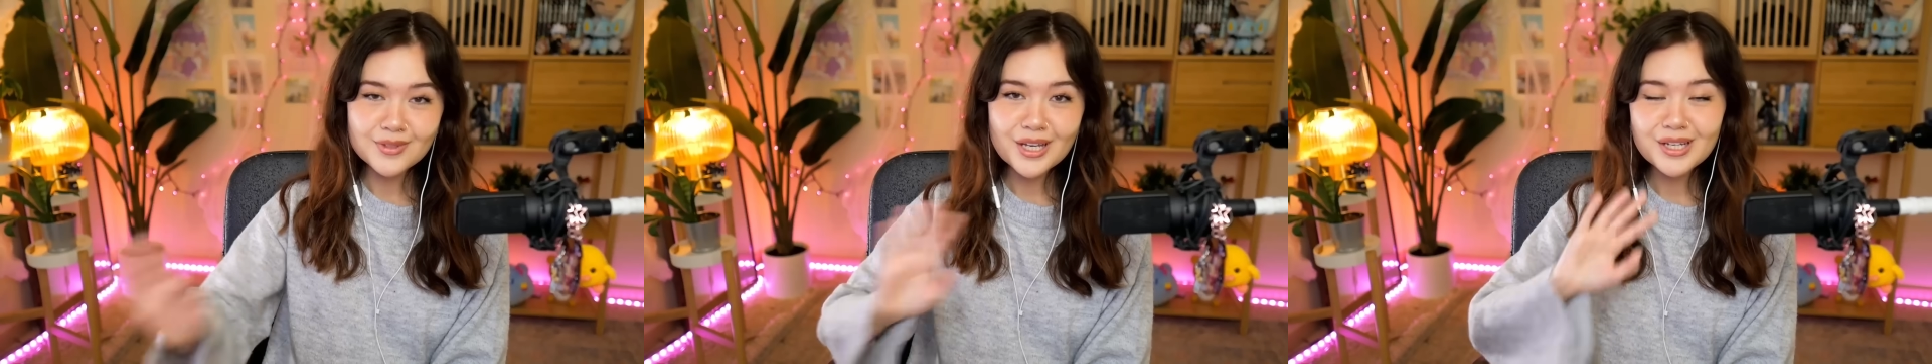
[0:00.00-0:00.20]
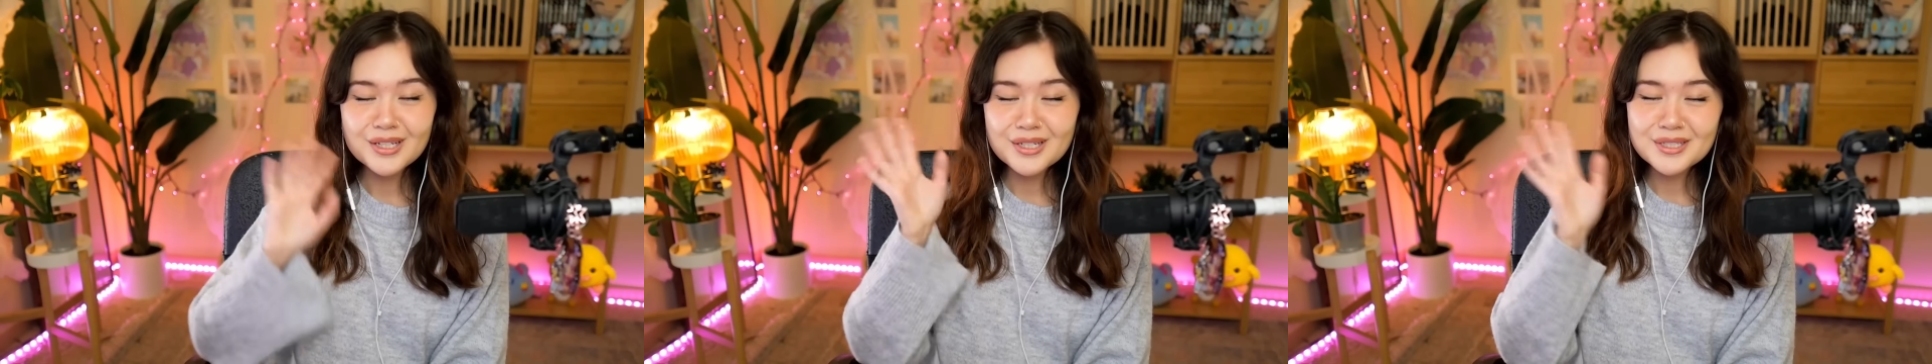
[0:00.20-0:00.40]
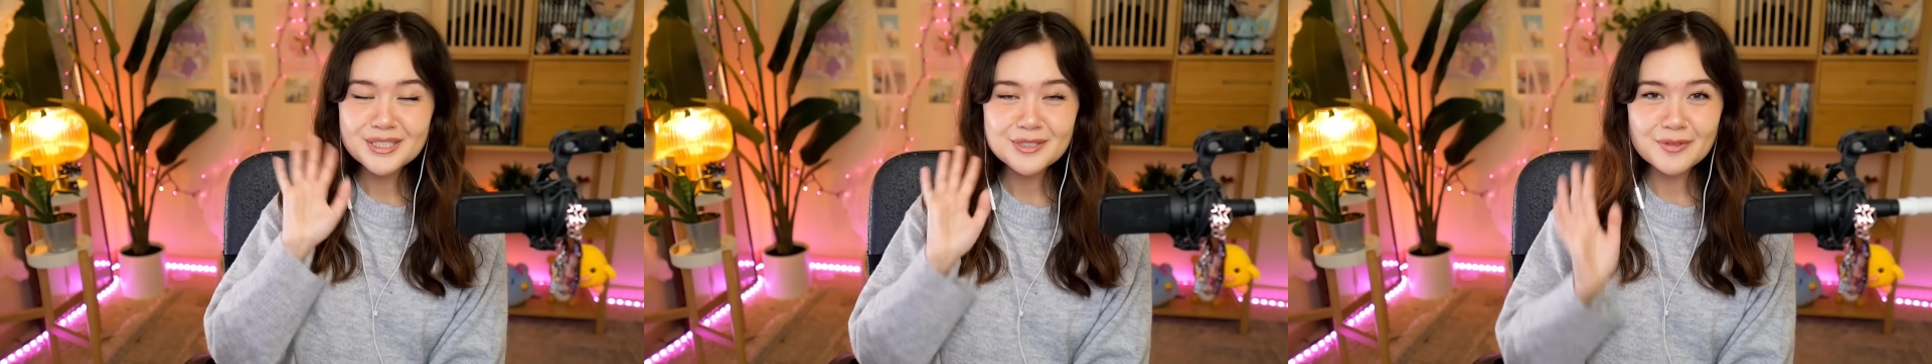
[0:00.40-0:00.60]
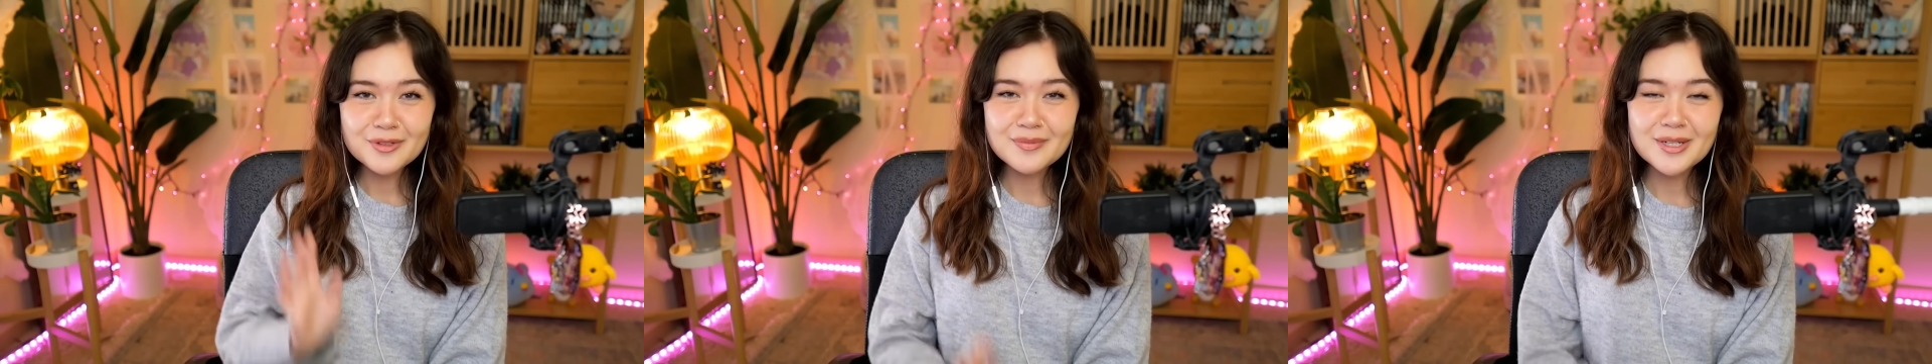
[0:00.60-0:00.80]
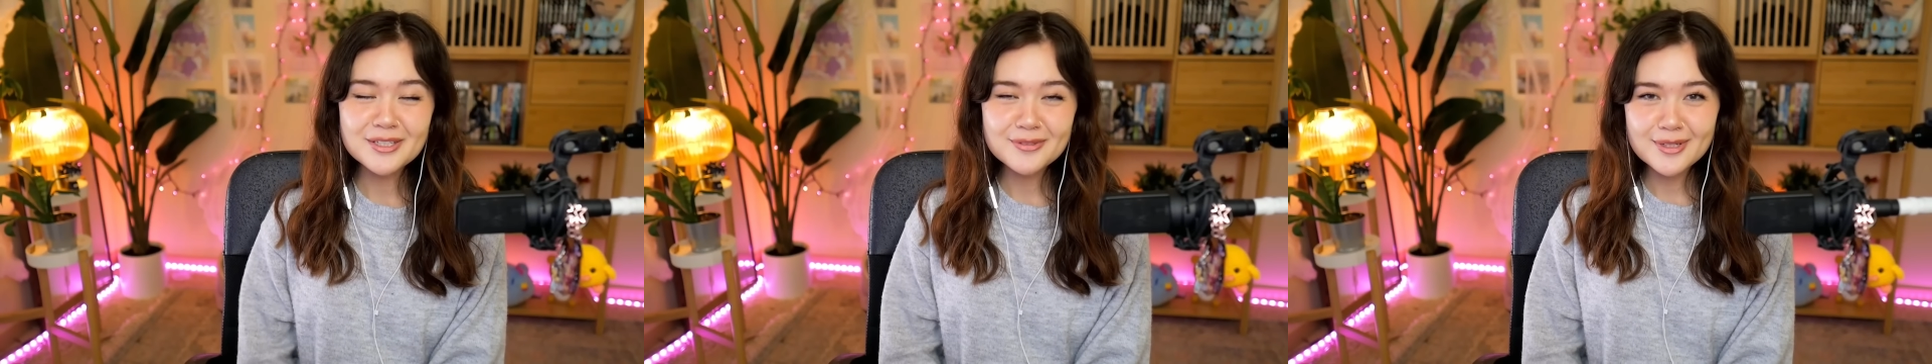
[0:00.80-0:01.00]
Hi guys, welcome
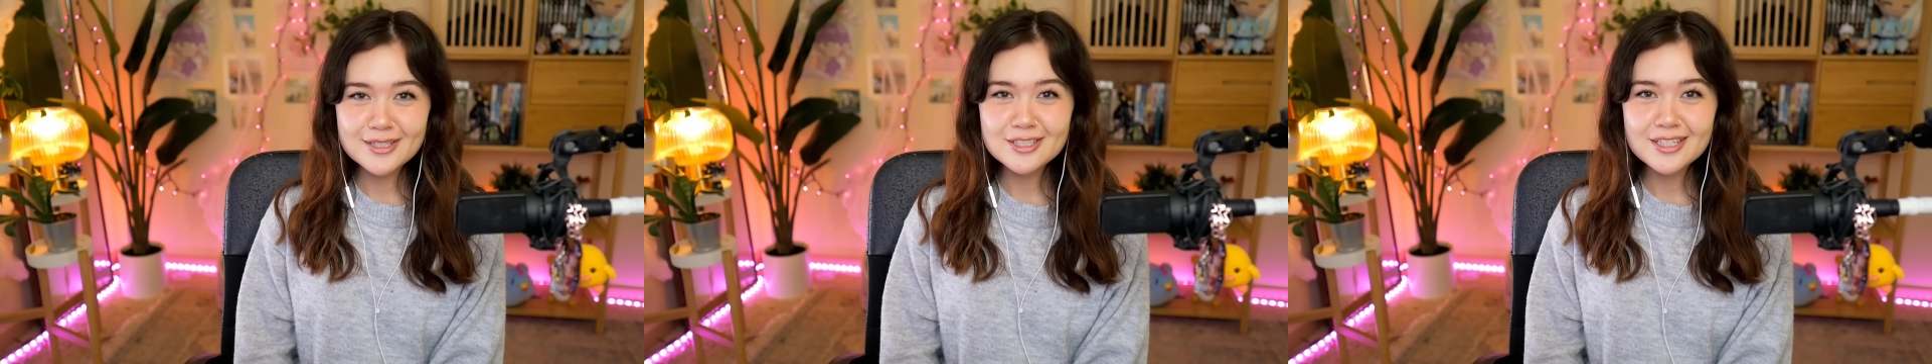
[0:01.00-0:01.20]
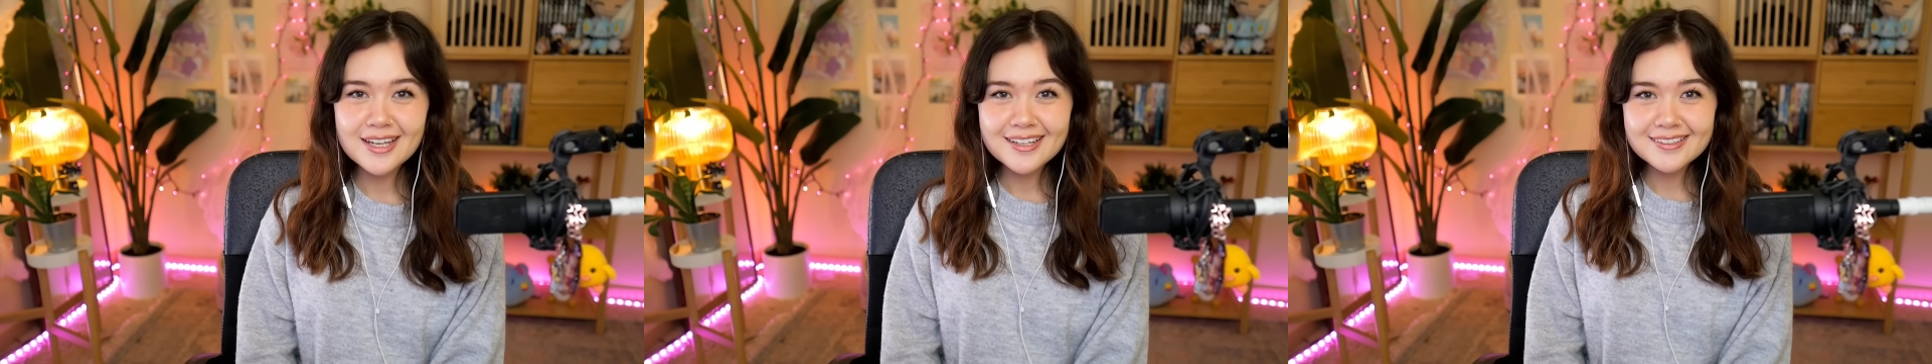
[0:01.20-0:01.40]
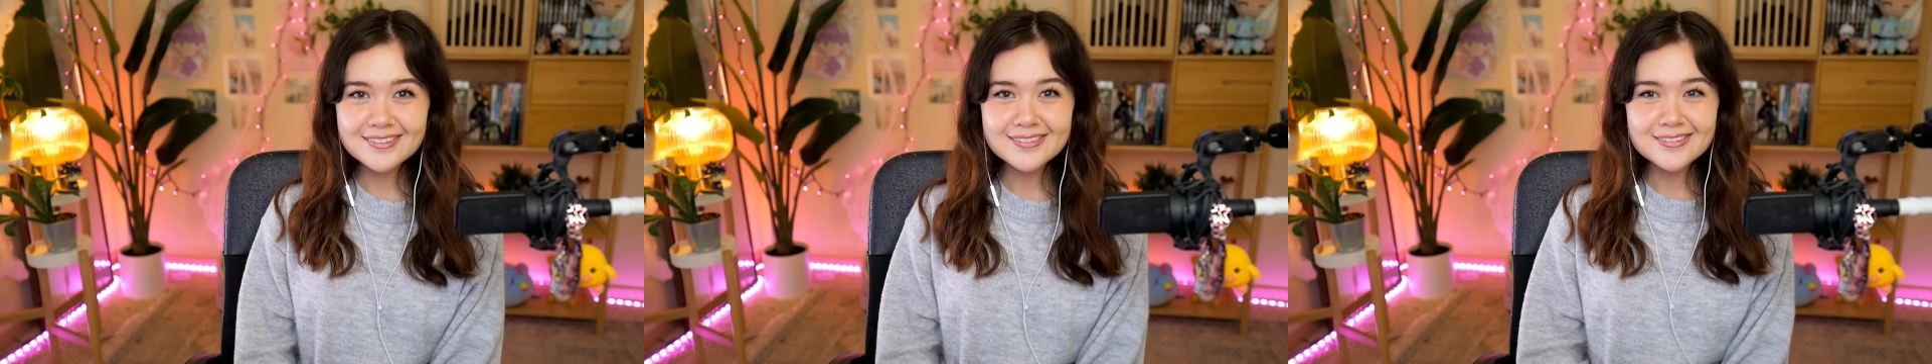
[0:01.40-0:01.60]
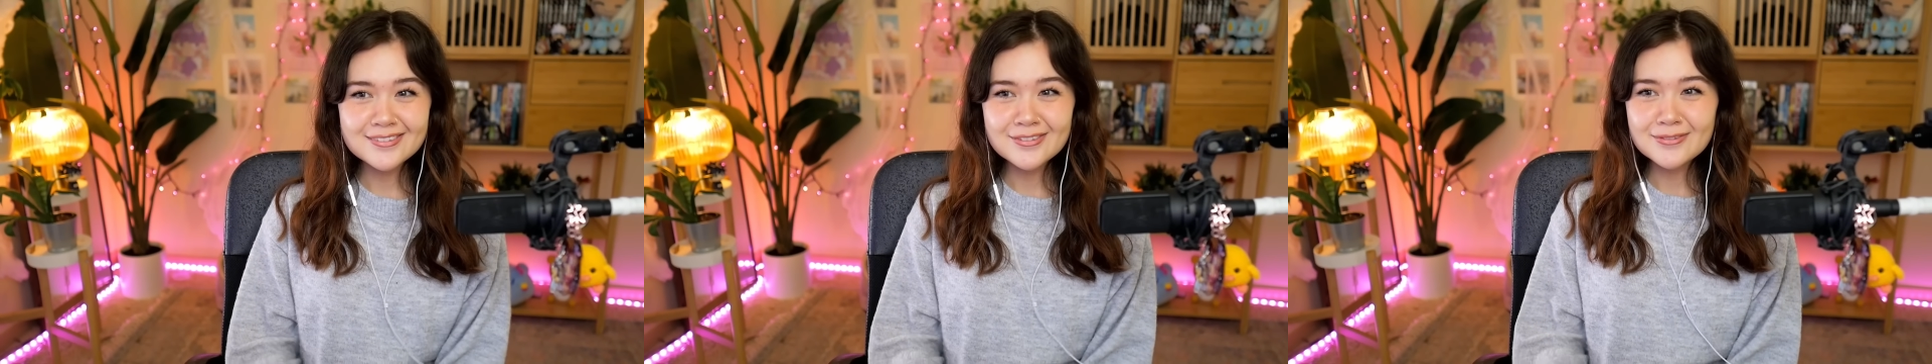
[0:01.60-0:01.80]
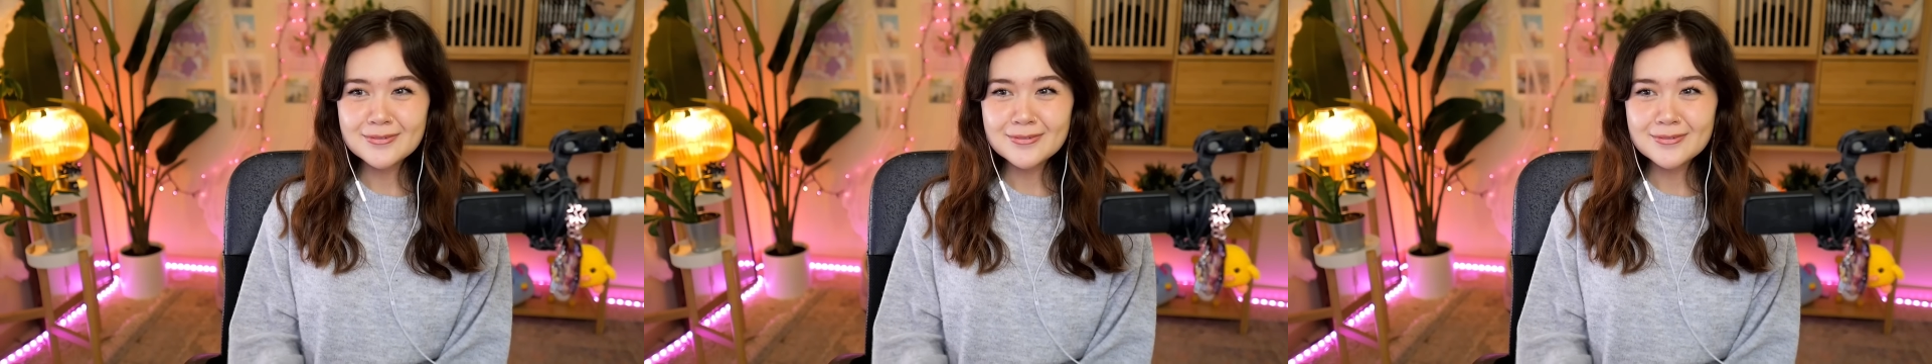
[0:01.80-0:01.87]
back to my channel.